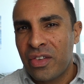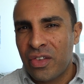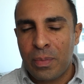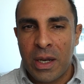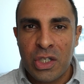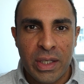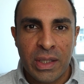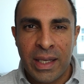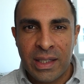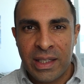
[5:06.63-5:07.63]
especially
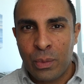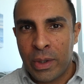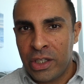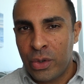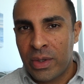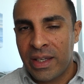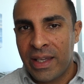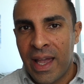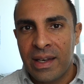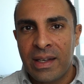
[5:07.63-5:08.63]
lately, when you can
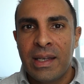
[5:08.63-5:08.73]
get